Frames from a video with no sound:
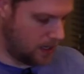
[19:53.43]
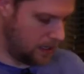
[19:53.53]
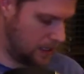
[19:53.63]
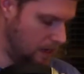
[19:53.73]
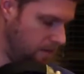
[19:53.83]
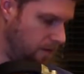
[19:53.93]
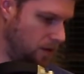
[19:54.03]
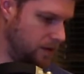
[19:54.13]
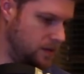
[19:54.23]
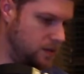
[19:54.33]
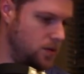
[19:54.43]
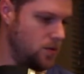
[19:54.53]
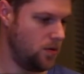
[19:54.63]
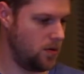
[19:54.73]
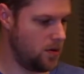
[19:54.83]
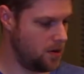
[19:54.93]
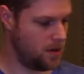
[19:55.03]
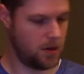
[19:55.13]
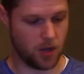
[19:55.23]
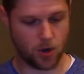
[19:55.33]
default to
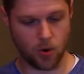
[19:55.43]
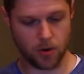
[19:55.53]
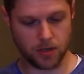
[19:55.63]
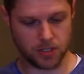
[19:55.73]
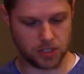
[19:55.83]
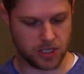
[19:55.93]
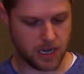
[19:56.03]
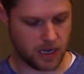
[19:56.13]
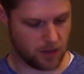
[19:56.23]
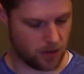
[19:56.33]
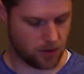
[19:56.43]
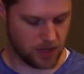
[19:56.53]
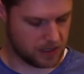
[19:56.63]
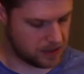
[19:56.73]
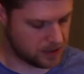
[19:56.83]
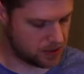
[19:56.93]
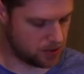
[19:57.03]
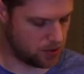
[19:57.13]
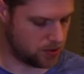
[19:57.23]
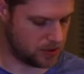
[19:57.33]
a 1/4-inch jack, although that does
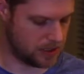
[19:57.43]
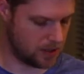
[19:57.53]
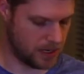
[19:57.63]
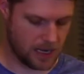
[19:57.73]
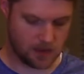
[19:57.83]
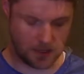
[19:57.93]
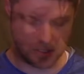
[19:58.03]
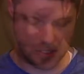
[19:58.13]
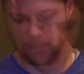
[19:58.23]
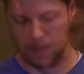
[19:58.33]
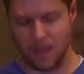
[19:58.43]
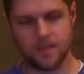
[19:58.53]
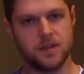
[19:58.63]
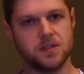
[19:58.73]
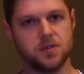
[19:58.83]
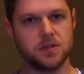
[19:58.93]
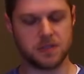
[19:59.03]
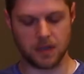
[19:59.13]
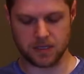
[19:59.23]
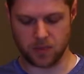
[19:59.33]
unscrew to a standard 1/8 inch. And these are
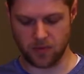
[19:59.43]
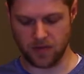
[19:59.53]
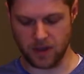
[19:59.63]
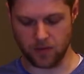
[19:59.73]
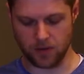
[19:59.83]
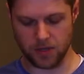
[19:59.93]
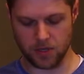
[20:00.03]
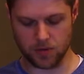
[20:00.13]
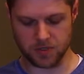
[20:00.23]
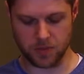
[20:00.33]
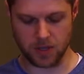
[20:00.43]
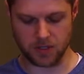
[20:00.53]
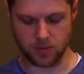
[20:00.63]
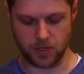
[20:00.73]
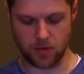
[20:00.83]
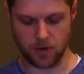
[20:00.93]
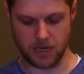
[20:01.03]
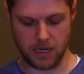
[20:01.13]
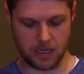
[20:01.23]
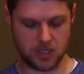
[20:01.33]
designed to provide a really good response when you are
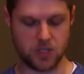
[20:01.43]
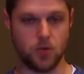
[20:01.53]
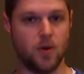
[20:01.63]
needing to